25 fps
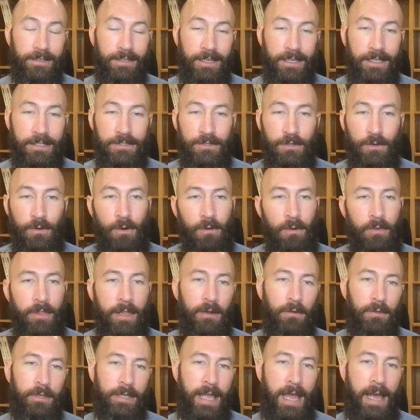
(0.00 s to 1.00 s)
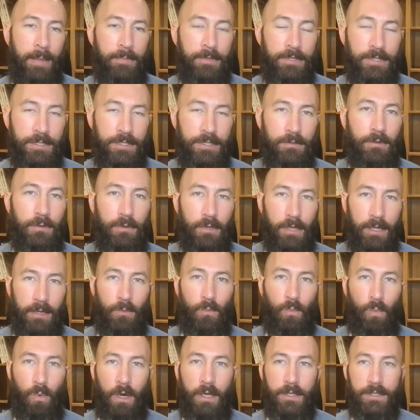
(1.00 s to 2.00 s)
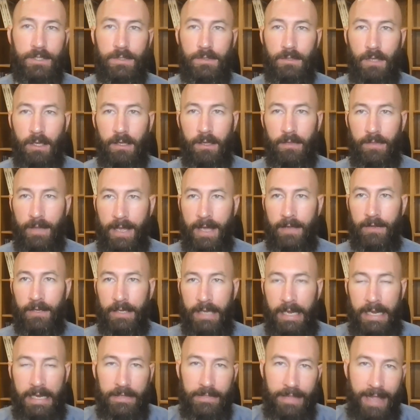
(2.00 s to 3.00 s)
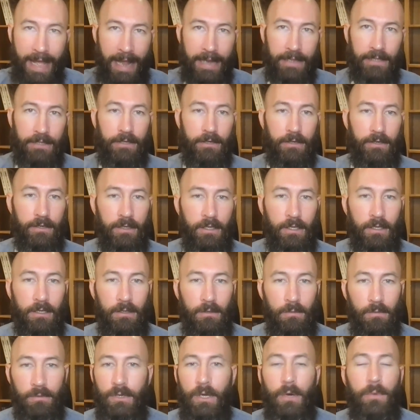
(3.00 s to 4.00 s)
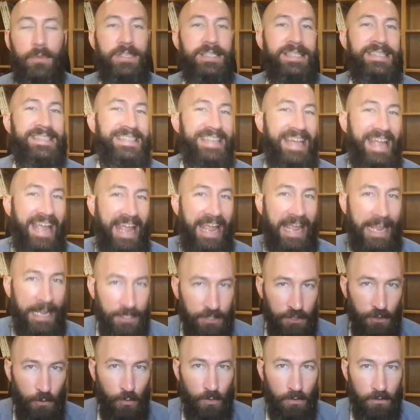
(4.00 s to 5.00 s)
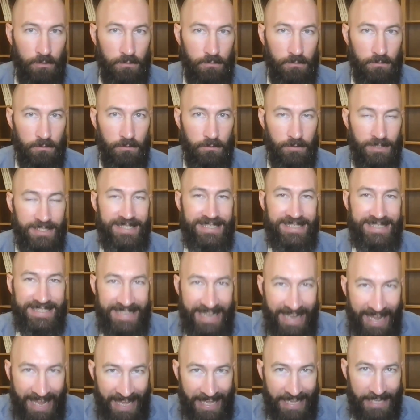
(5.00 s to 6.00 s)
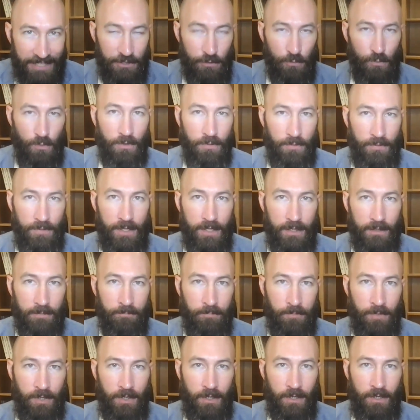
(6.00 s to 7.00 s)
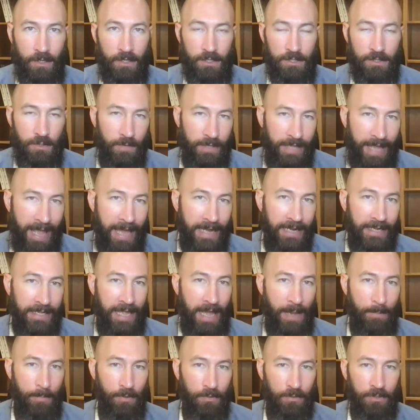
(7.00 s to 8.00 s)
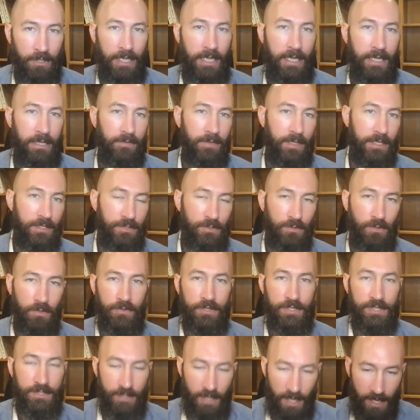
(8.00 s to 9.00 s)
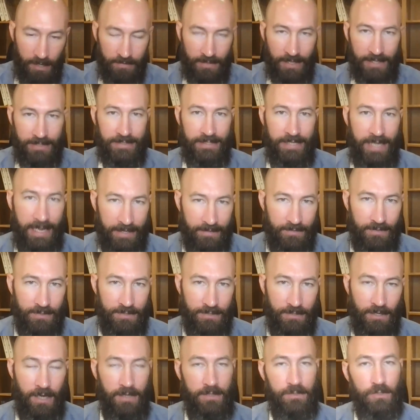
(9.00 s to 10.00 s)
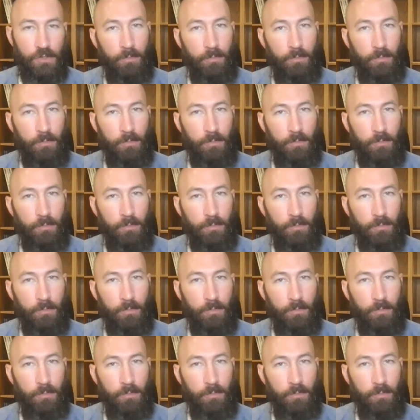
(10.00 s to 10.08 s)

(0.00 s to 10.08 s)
And so, that only happens, like once, like they had a gain that year. Well, no, this is annual. This is an annual thing. So they had a capital gain, they sold the stock, that tanked the stock.